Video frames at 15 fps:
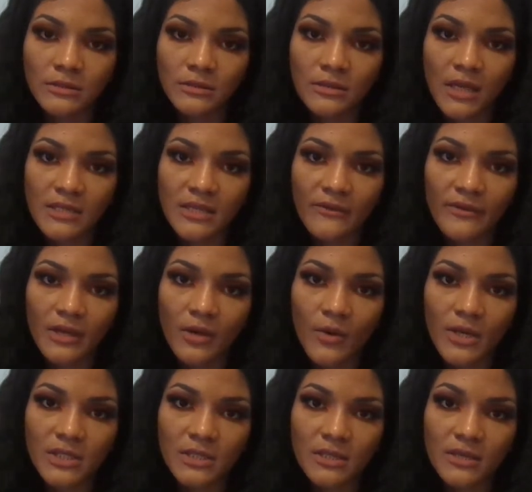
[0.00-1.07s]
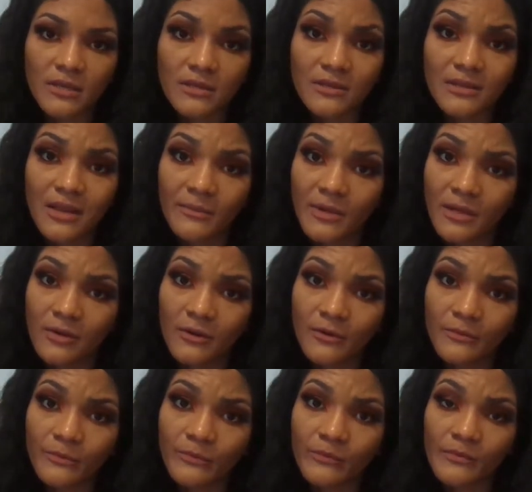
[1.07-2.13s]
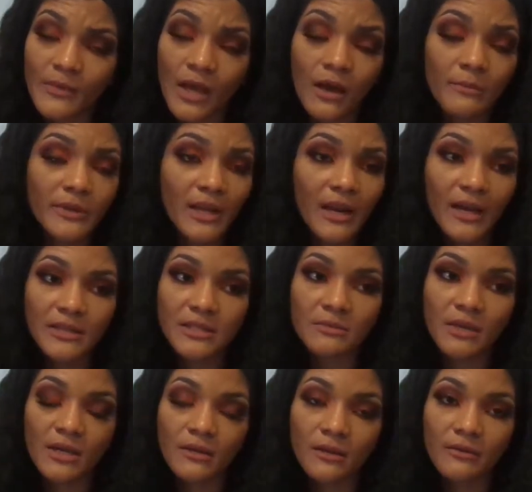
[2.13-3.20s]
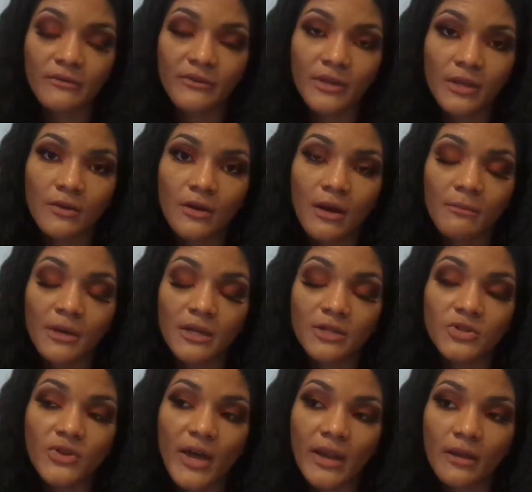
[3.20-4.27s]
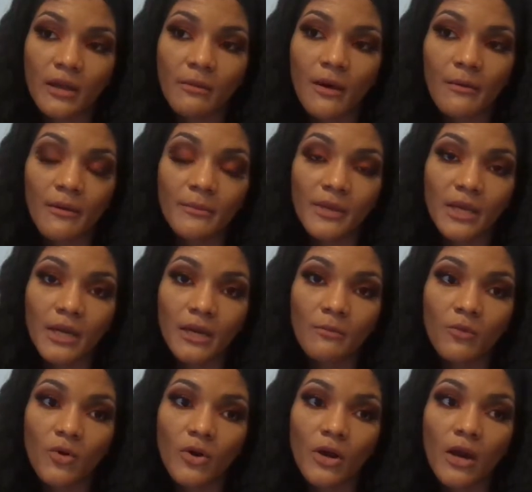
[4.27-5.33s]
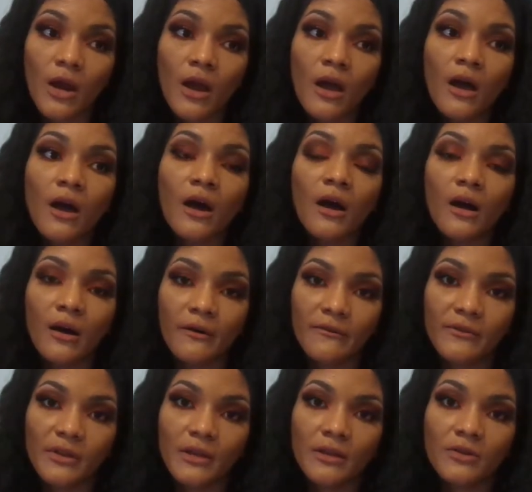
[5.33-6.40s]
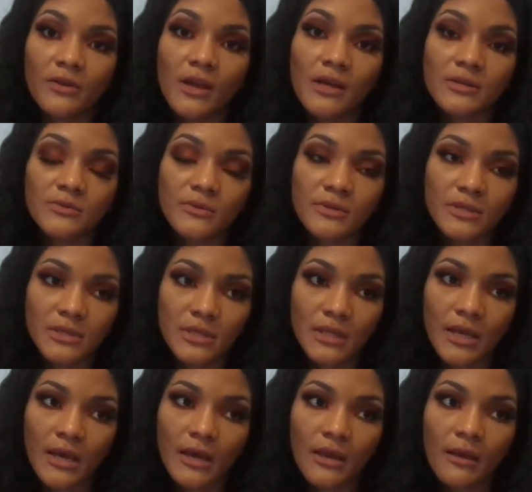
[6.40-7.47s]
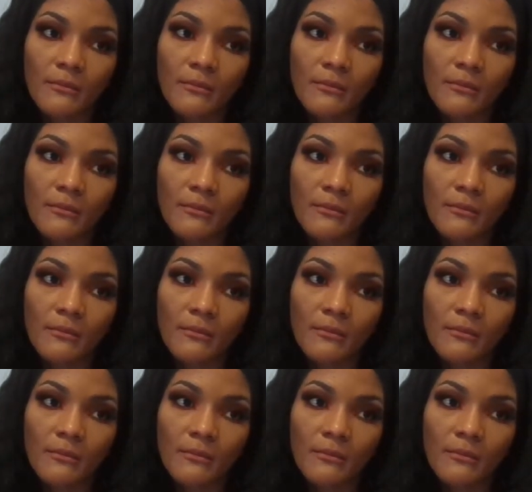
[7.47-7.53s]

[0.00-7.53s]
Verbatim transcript: If you guys have any questions? Let me know. I'll be glad to make another video. I'm gonna try to come up here more often. You guys will see that.